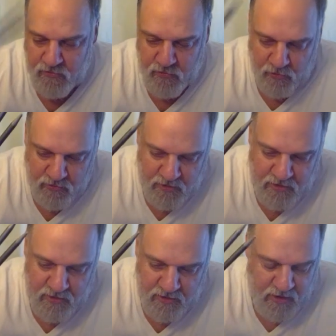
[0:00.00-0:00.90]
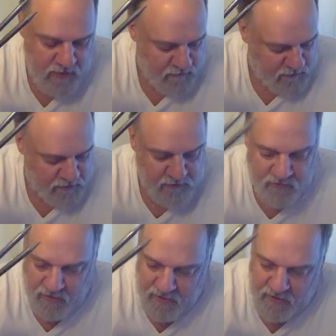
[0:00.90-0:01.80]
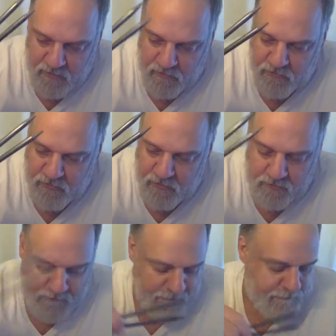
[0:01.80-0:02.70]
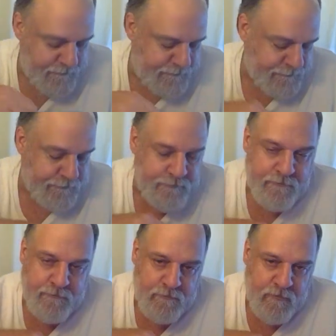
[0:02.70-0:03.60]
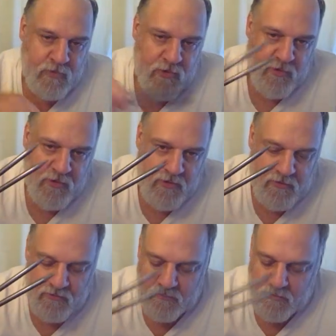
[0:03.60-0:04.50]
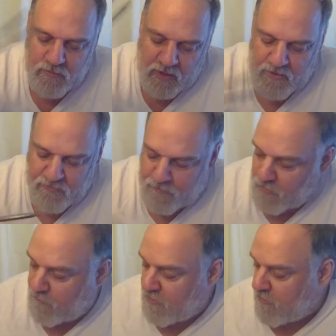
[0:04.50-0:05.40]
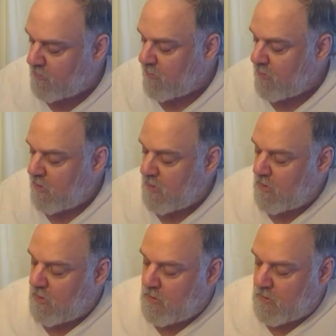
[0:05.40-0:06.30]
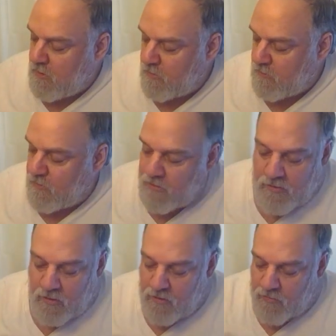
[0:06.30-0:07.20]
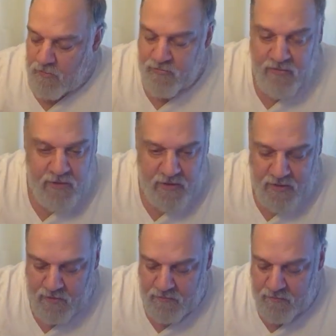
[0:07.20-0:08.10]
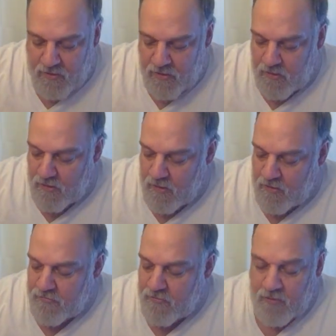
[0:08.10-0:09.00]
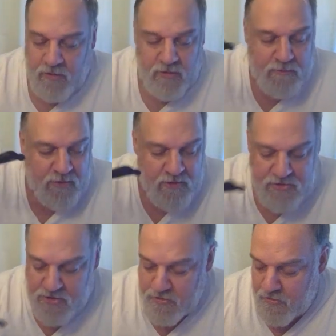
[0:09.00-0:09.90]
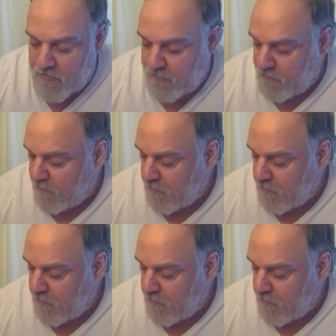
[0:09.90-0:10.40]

torque it down good and tight on your tourniquets. I just put them in here. You don't need all those hanging out that might get lost. Another pair of shears.